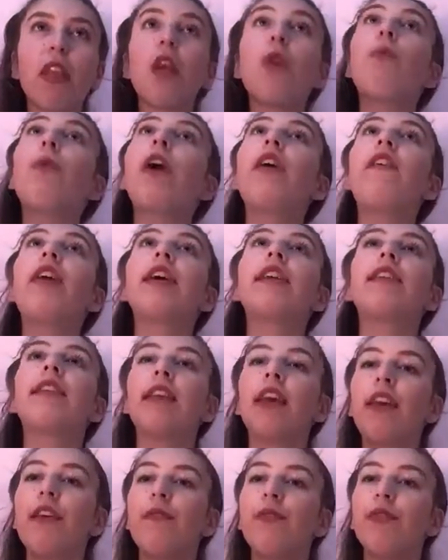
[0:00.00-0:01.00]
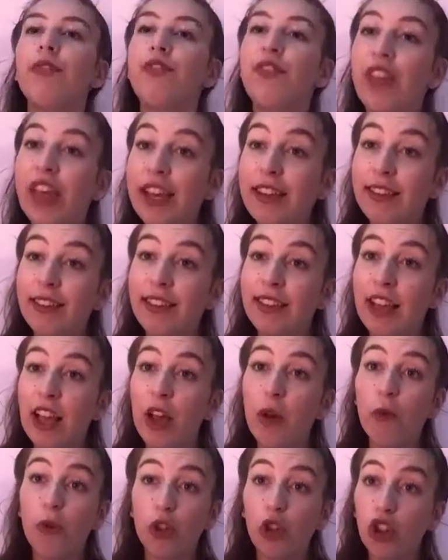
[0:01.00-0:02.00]
whereas this
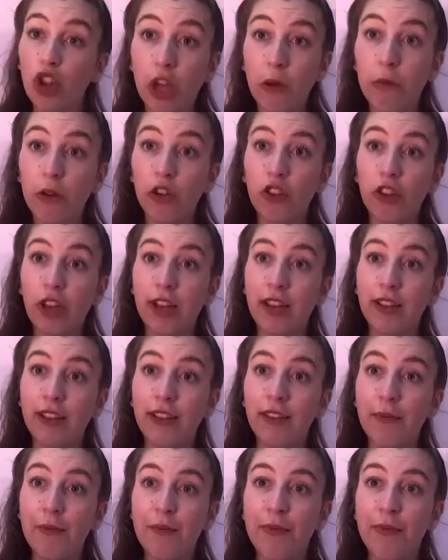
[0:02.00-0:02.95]
was so much like